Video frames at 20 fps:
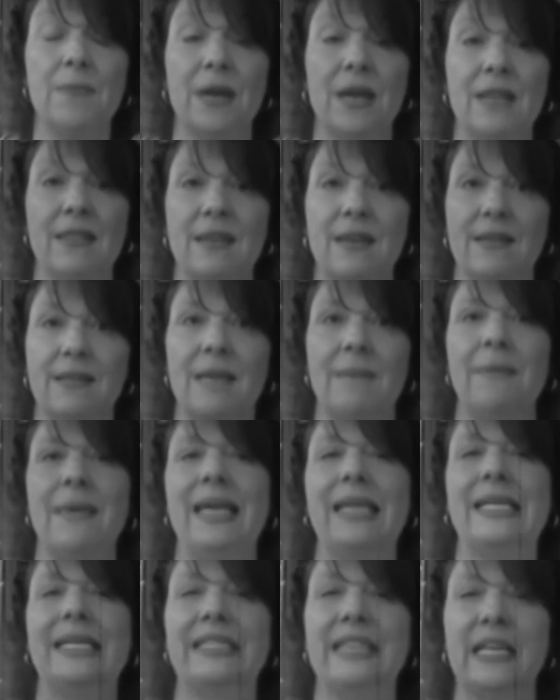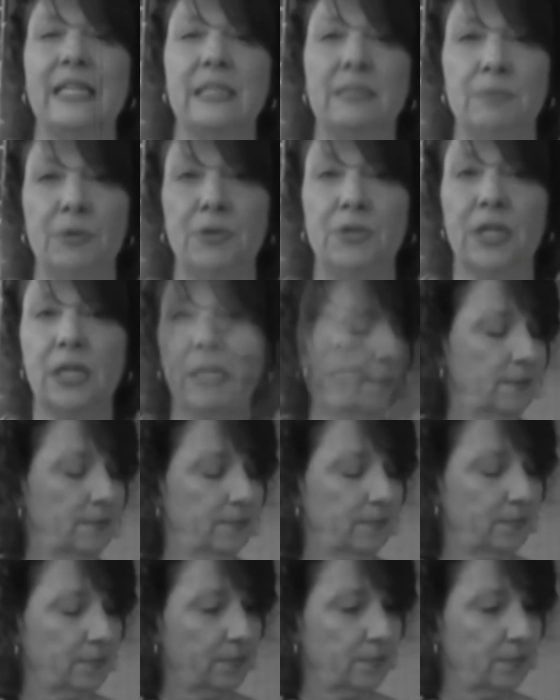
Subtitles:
but I think they make sense musically.